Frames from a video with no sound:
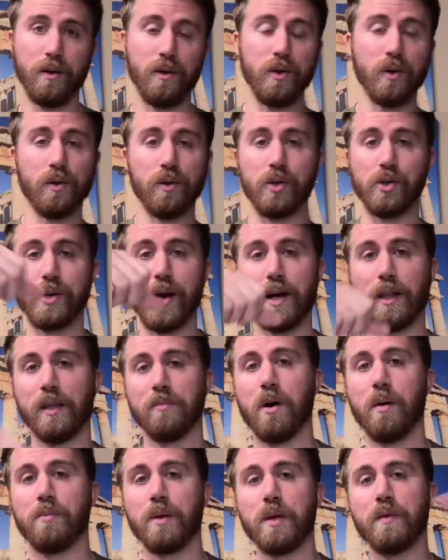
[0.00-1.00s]
You can jack
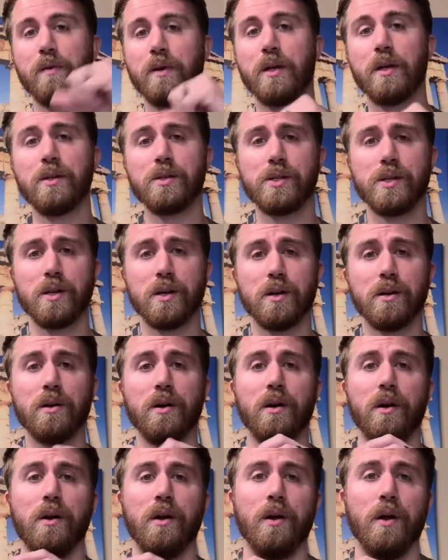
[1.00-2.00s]
them up even easier,